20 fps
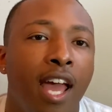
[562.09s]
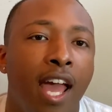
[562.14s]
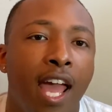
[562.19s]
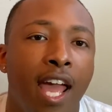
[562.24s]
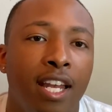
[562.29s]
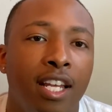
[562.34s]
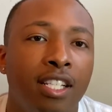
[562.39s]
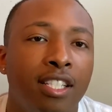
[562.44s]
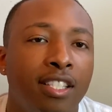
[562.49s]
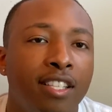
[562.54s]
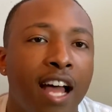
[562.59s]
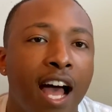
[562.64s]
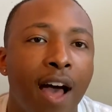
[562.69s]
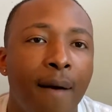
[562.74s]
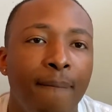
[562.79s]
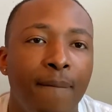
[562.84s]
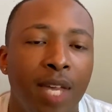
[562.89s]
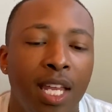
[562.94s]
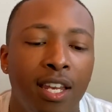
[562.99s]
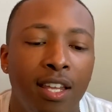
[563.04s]
And there's
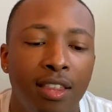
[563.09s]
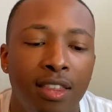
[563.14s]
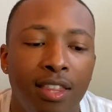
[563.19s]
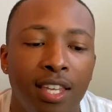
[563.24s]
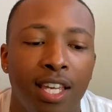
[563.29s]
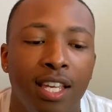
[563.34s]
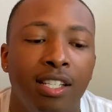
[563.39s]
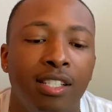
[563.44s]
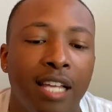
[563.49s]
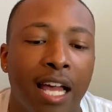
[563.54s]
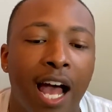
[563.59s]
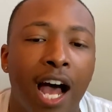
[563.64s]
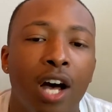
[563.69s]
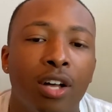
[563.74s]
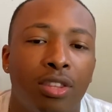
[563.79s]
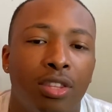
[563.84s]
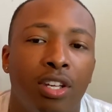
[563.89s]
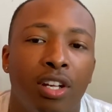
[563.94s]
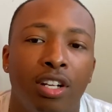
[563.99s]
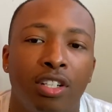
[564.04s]
not many things
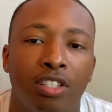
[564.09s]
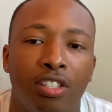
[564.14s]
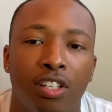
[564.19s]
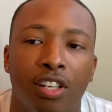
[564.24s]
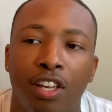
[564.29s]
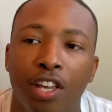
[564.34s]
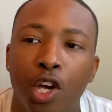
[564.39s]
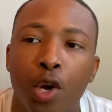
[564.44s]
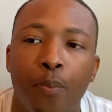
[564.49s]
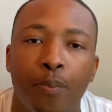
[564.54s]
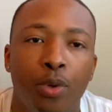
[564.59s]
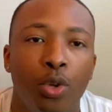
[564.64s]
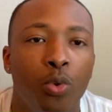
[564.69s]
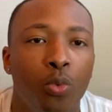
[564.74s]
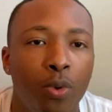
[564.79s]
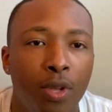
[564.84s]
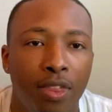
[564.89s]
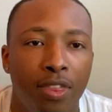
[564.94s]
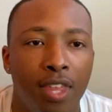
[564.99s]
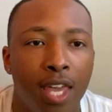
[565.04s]
out there to help you
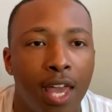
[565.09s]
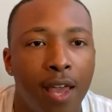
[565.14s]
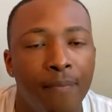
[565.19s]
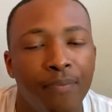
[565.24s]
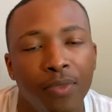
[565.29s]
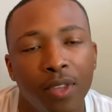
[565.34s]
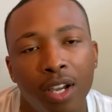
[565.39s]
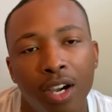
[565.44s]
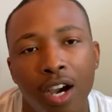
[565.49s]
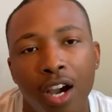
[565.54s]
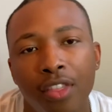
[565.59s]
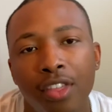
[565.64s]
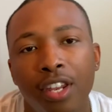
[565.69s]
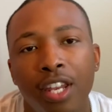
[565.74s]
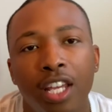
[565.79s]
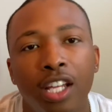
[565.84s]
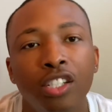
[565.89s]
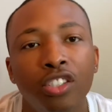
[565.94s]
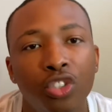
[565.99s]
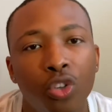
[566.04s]
with that other
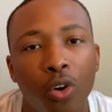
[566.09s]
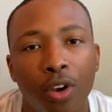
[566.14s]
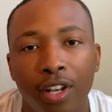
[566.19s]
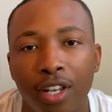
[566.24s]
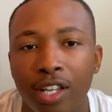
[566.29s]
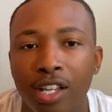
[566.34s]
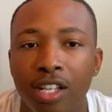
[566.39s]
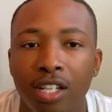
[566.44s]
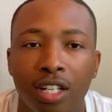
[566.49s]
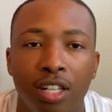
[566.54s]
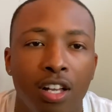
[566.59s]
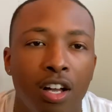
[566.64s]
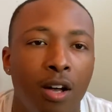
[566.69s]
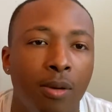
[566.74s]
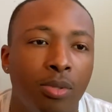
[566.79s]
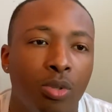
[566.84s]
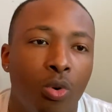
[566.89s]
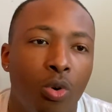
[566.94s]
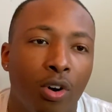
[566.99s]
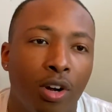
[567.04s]
than joining these
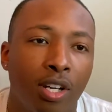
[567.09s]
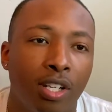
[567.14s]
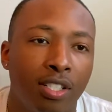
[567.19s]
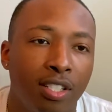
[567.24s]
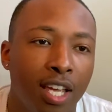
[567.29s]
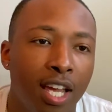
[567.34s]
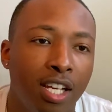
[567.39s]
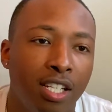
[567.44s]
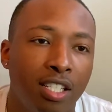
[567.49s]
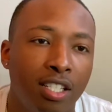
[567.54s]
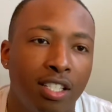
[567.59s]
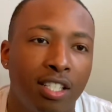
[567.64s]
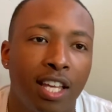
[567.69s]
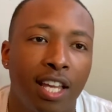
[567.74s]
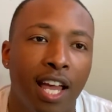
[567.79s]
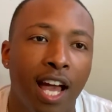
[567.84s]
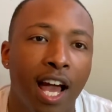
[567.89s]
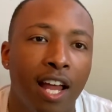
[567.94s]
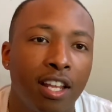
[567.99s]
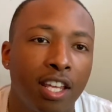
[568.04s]
clubs and organizations that
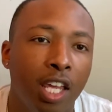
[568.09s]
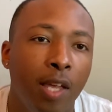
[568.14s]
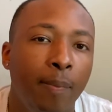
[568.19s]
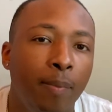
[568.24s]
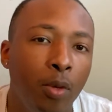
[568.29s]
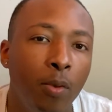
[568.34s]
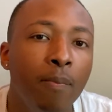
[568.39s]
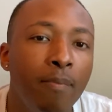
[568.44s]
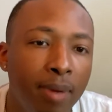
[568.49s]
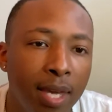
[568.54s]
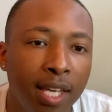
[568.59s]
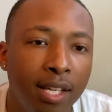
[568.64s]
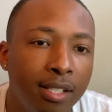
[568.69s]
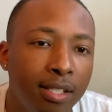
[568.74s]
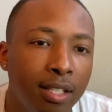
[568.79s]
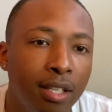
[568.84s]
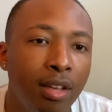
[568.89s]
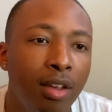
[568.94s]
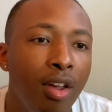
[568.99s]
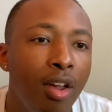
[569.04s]
kind of keep you
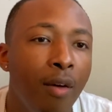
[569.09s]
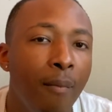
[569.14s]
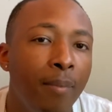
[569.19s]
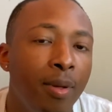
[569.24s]
busy,